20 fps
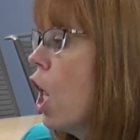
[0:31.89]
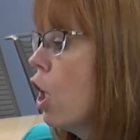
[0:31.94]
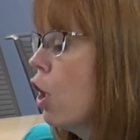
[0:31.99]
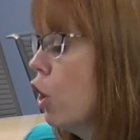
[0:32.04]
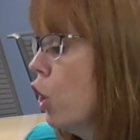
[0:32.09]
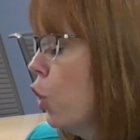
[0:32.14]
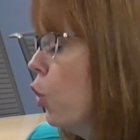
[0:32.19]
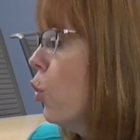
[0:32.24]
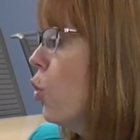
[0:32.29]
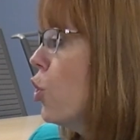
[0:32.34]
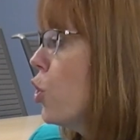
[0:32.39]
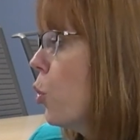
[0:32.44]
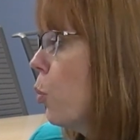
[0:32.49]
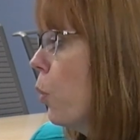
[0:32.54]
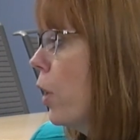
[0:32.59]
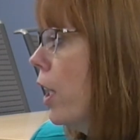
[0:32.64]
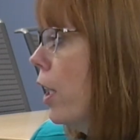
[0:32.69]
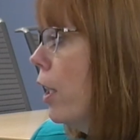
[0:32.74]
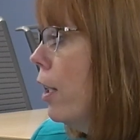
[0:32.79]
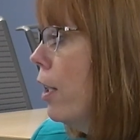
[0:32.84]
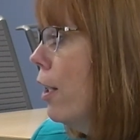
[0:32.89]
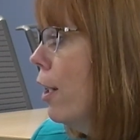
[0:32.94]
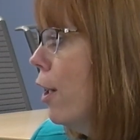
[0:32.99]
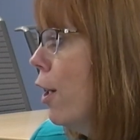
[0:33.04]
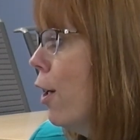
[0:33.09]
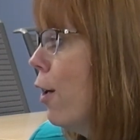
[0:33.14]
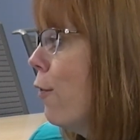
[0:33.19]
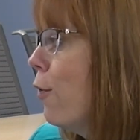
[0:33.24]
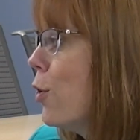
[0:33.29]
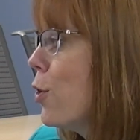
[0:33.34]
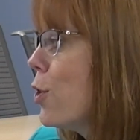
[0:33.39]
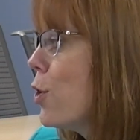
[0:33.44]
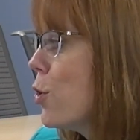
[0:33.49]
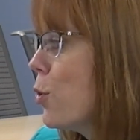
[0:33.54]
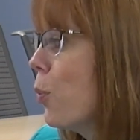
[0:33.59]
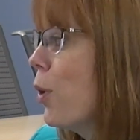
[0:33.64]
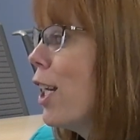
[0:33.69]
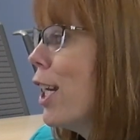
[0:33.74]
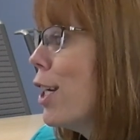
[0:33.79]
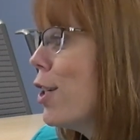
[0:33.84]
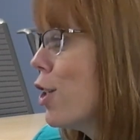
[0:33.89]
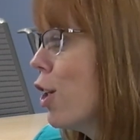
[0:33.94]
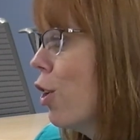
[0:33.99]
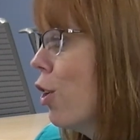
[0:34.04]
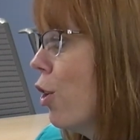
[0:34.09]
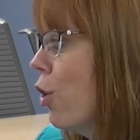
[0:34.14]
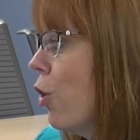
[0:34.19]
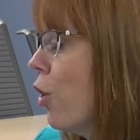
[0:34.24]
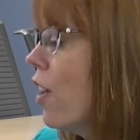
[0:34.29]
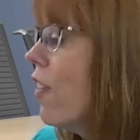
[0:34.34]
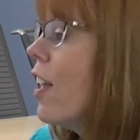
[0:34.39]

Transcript: learn to read versus reading to learn.